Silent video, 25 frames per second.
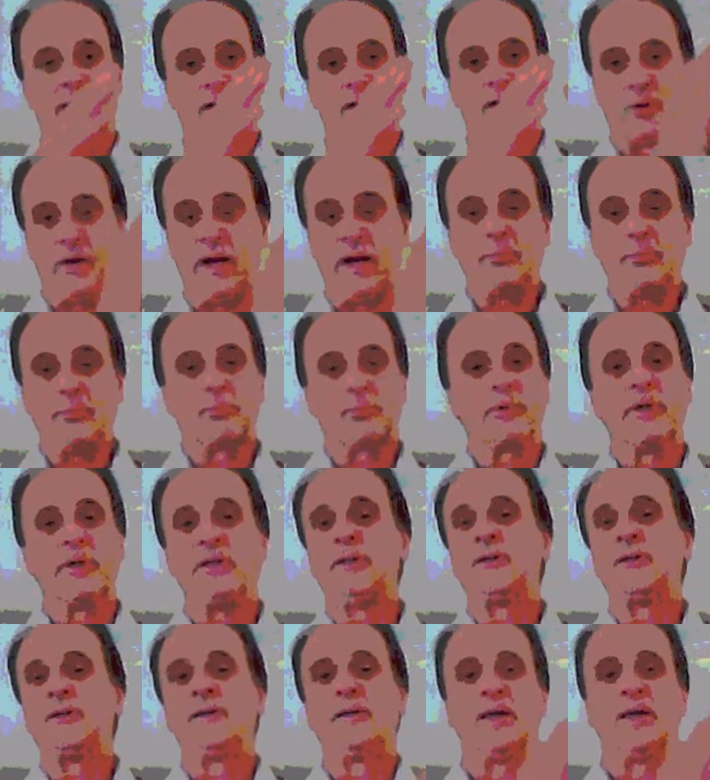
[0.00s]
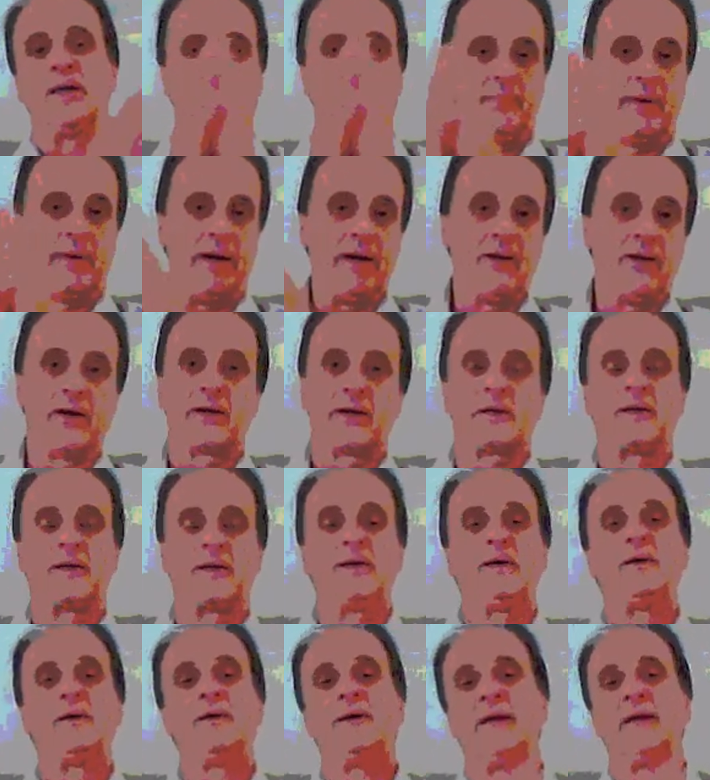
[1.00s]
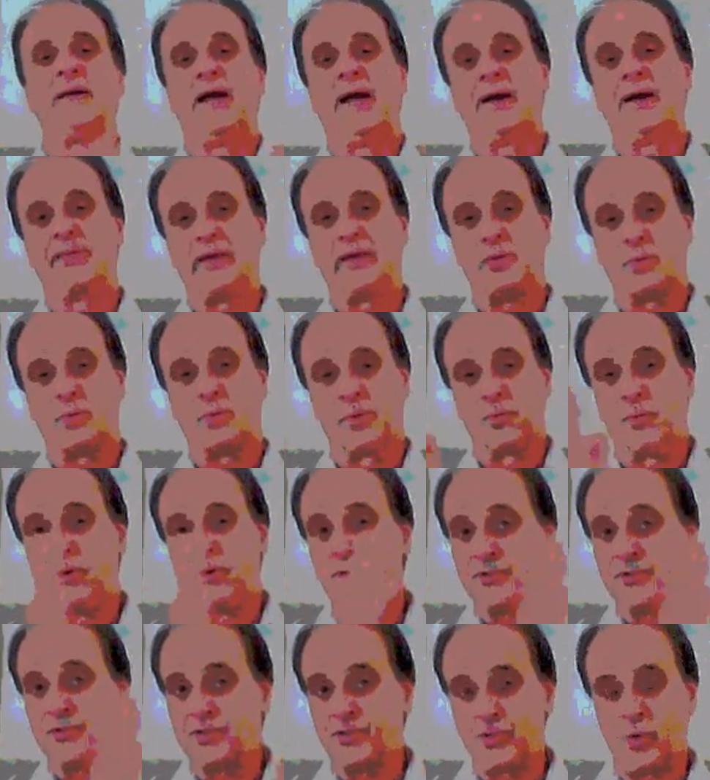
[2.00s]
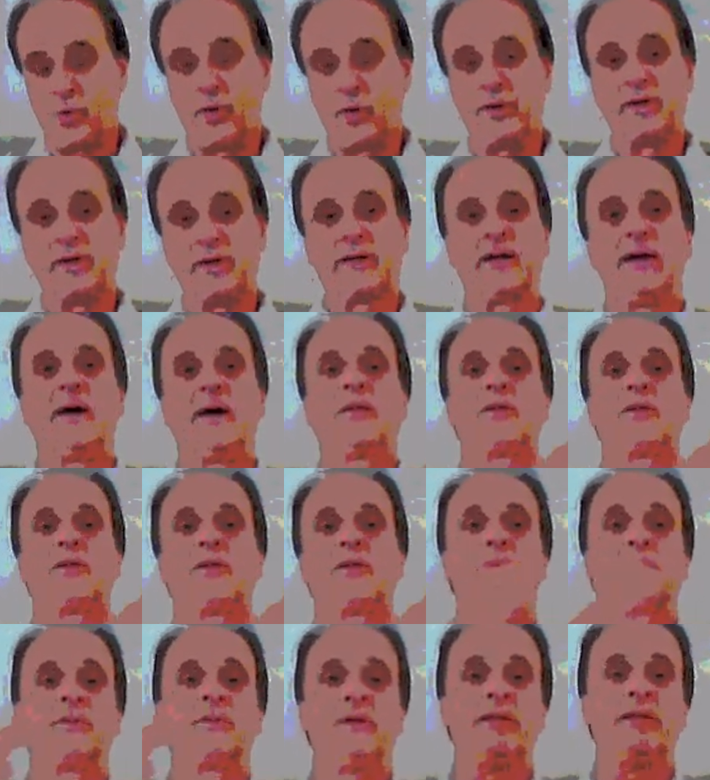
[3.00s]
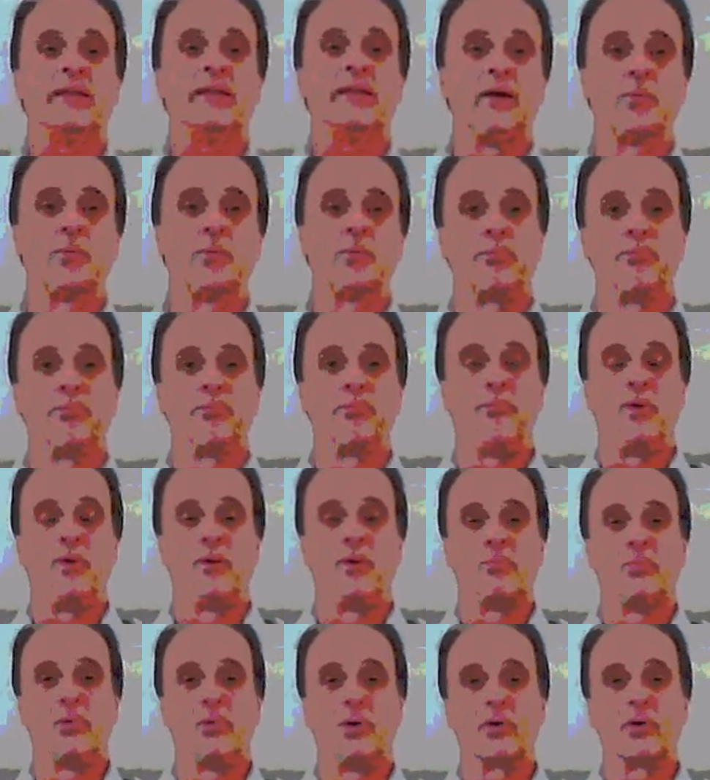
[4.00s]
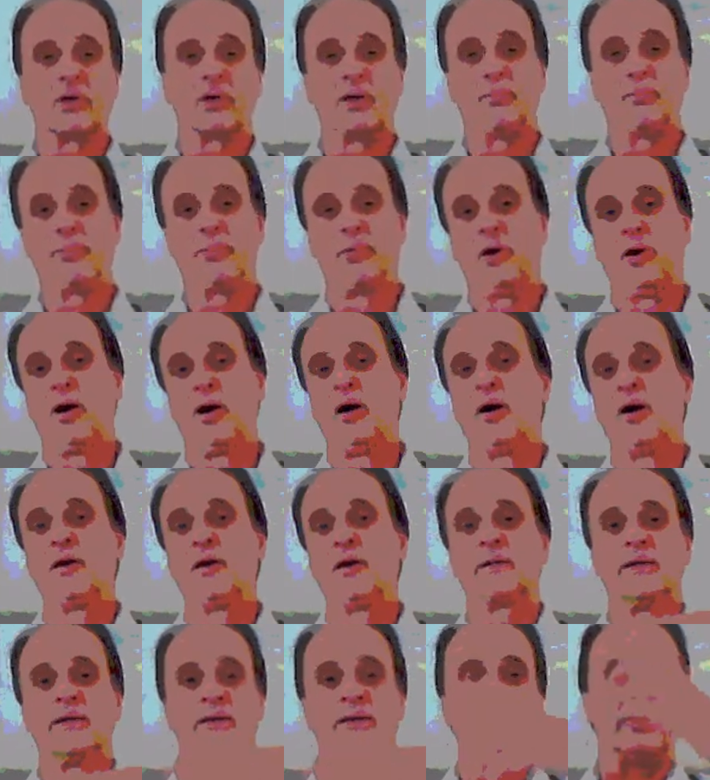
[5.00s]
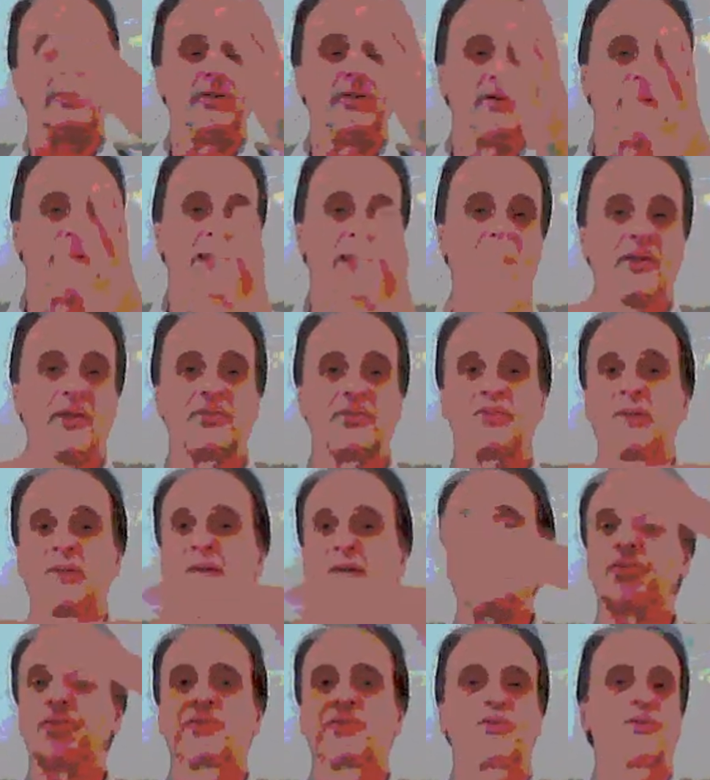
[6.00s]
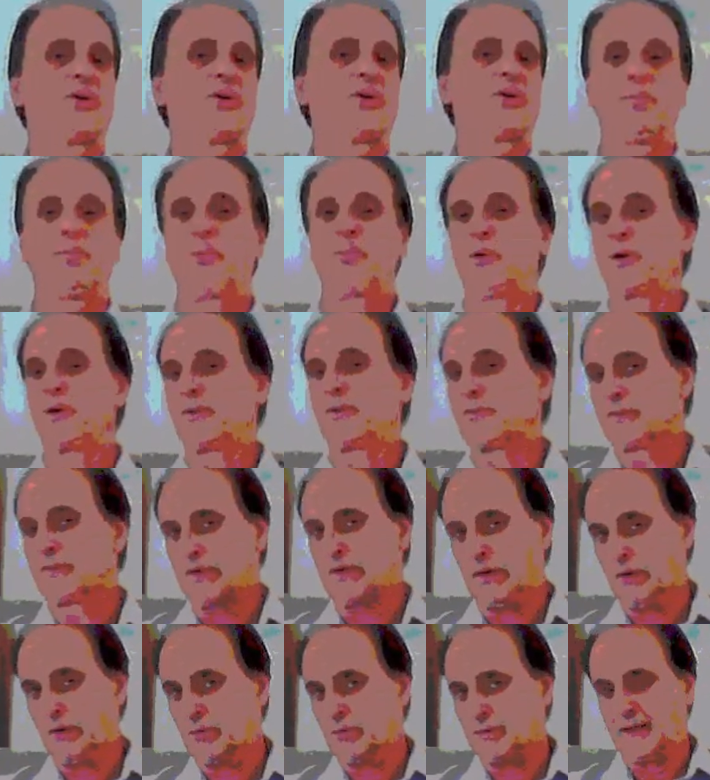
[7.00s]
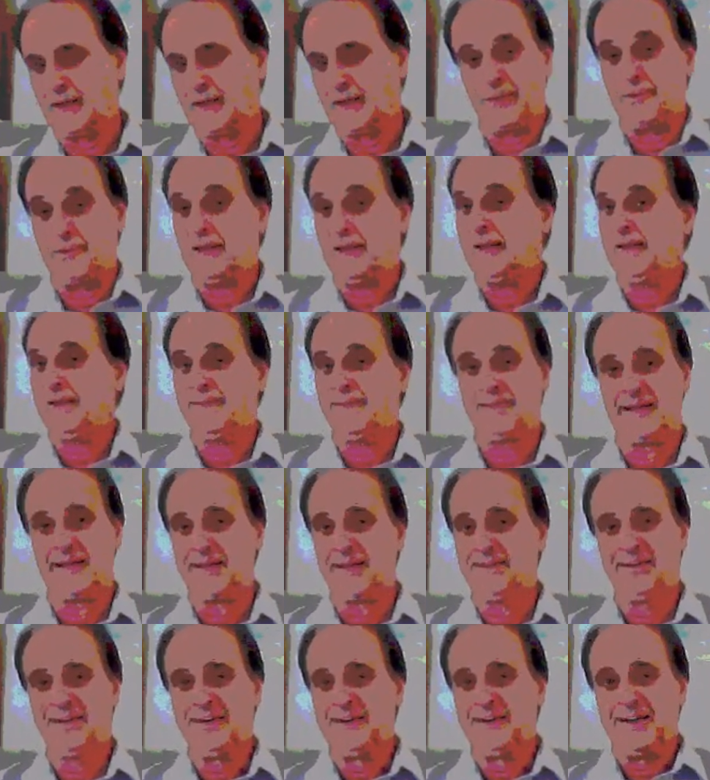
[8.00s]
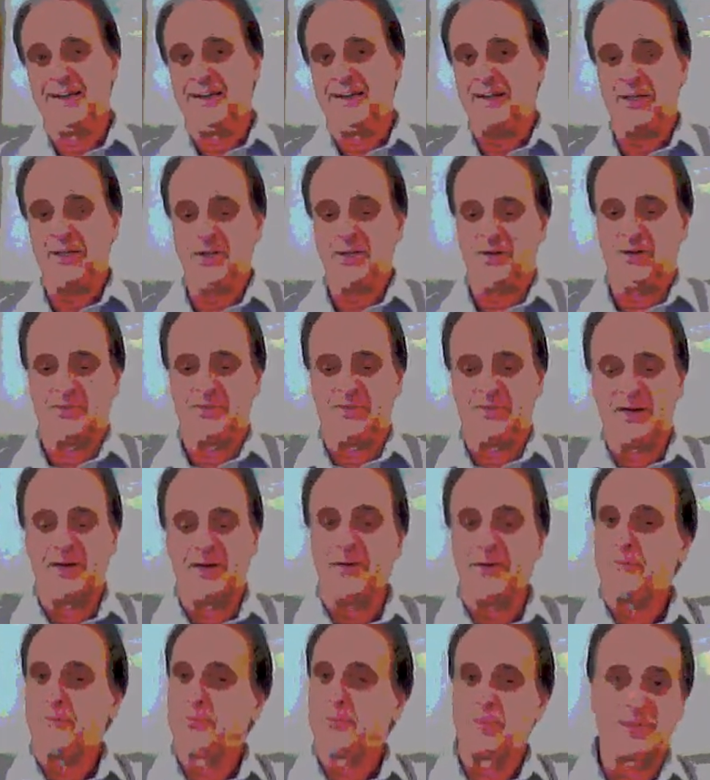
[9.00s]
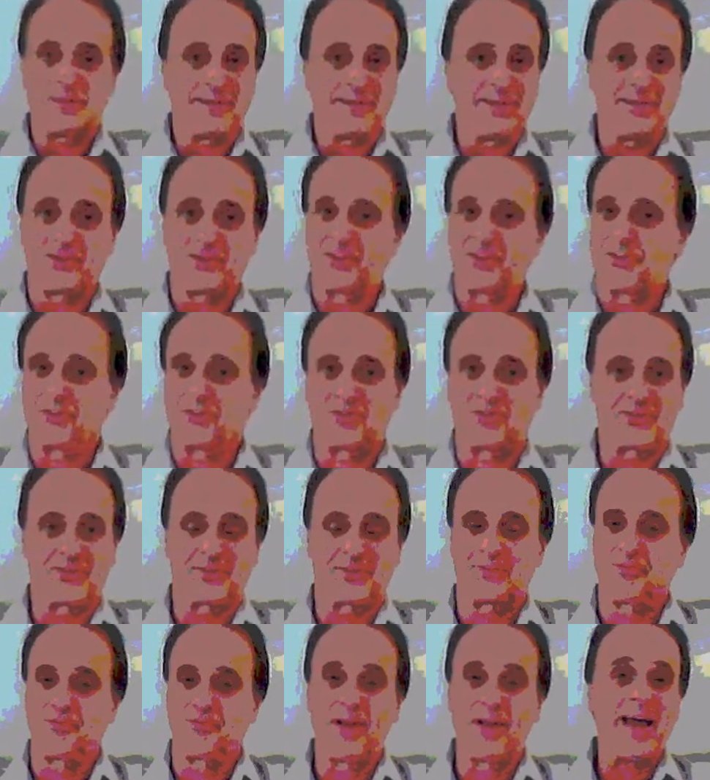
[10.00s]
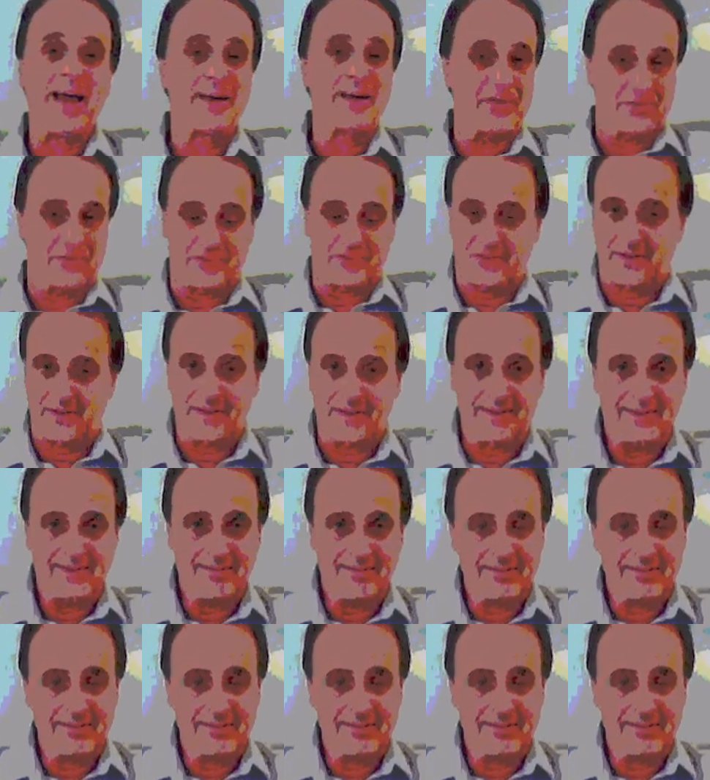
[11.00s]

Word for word: Great Britain and America, and how they were once joined together, but then they were broken apart, and the United States stood up on its own. And I mean, but this is fantasy.